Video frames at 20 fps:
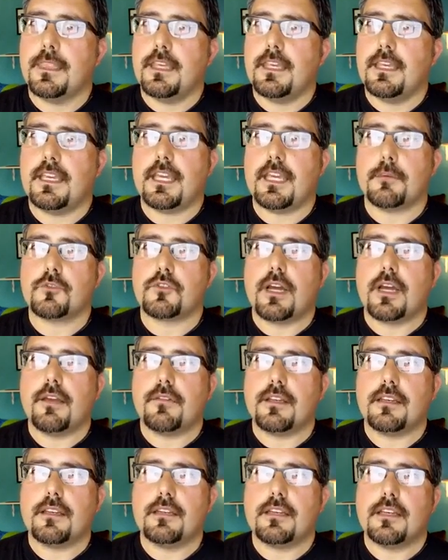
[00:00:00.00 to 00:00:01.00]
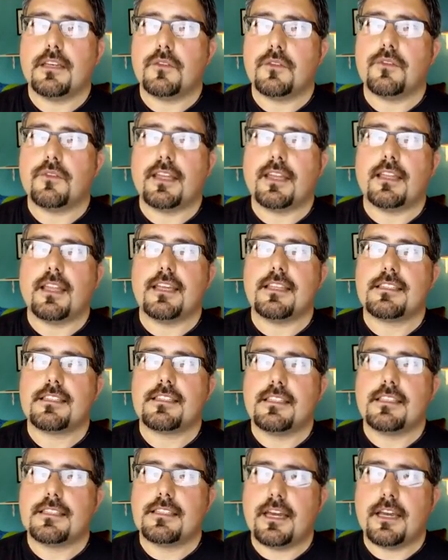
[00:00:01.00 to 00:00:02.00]
He kept driving, and the faint lights
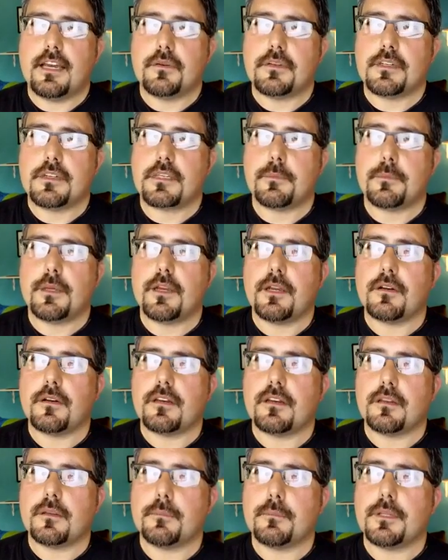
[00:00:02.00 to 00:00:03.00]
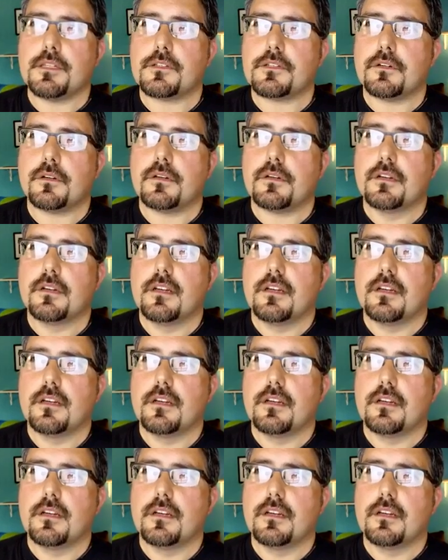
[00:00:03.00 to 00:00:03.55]
of the town disappeared into the blizzard,